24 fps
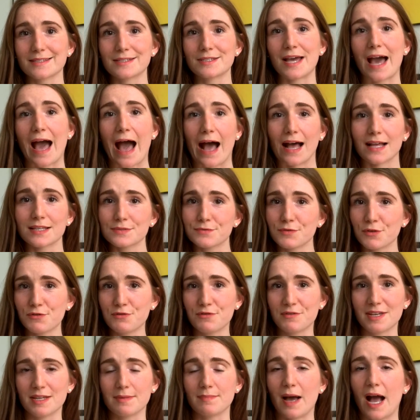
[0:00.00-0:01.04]
to ask for
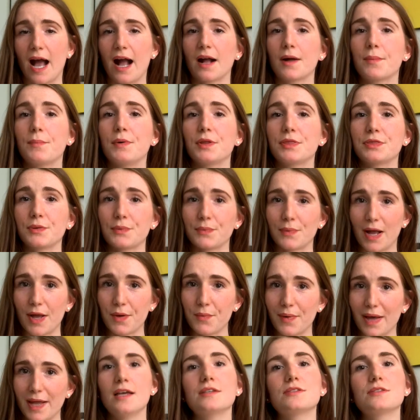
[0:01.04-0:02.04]
feedback, but the right way.